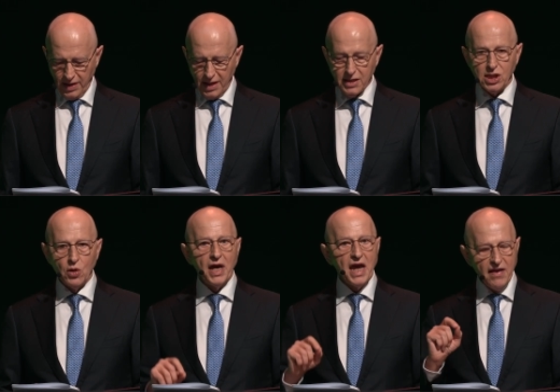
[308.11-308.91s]
And
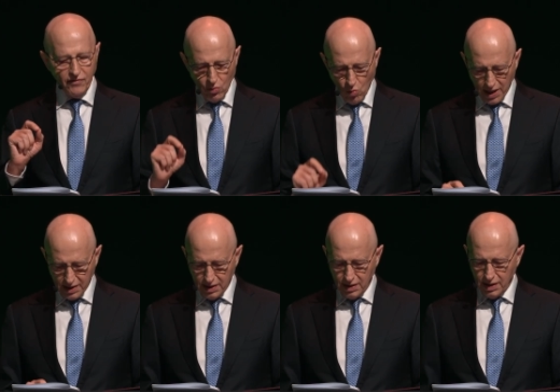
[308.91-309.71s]
so
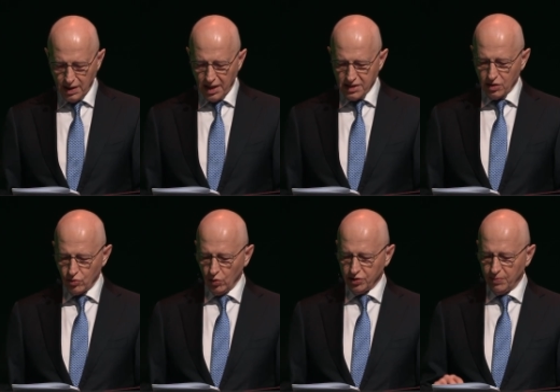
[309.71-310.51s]
everyone has a
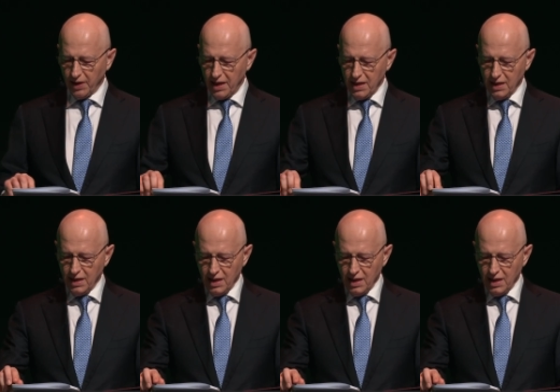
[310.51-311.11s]
role to play